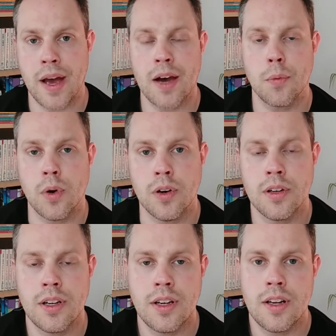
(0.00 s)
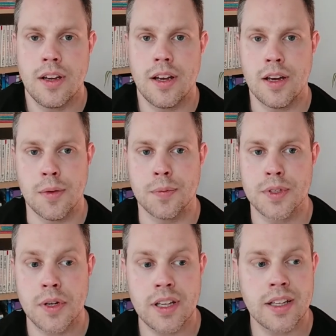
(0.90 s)
at War,
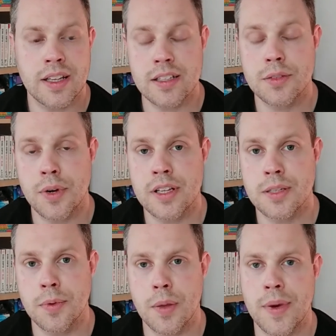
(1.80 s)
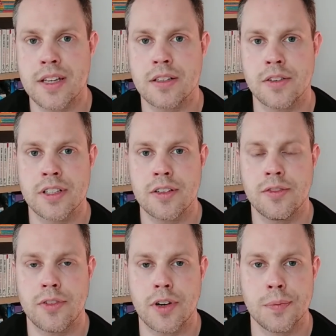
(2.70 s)
so I think that's where some of the best stories
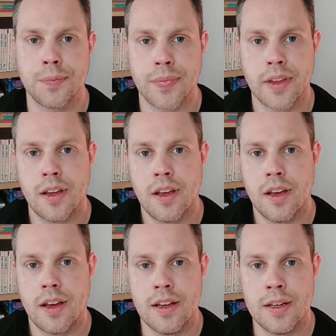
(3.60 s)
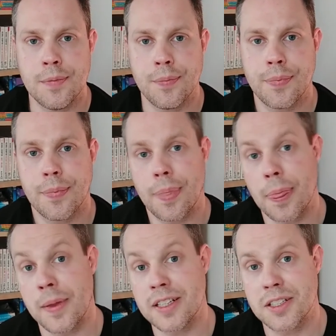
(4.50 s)
come from, but
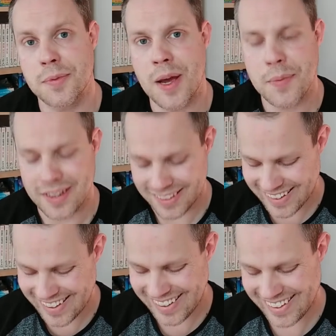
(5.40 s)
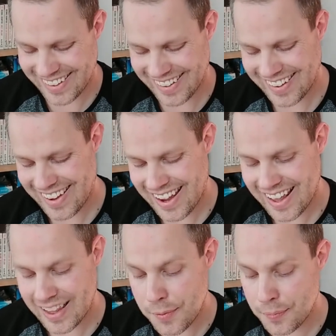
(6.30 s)
that's just my opinion.
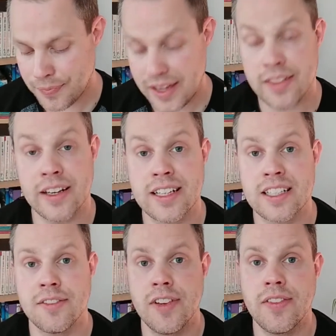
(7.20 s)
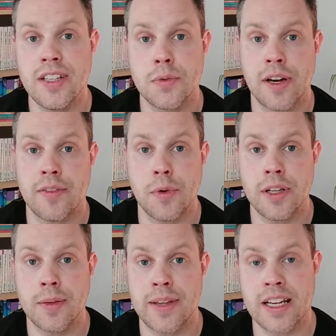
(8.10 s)
Then in the 1950s we have
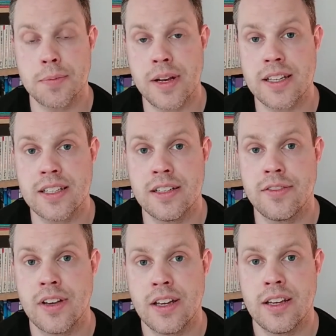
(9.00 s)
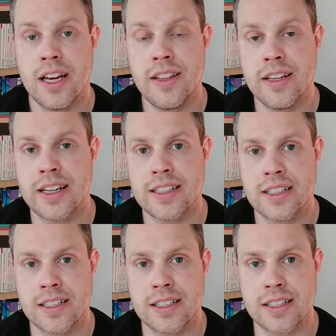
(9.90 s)
William the Expansive. In the
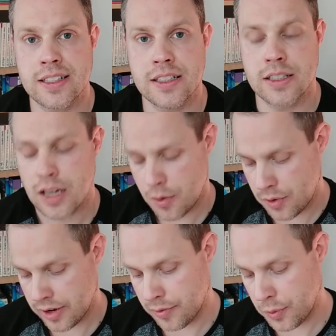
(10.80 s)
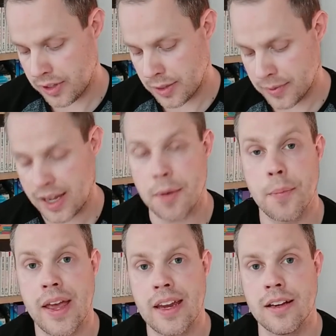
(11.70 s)
1960s we have William the
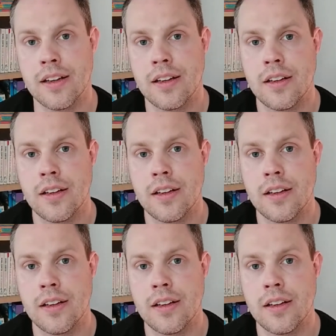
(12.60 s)
Campaigner.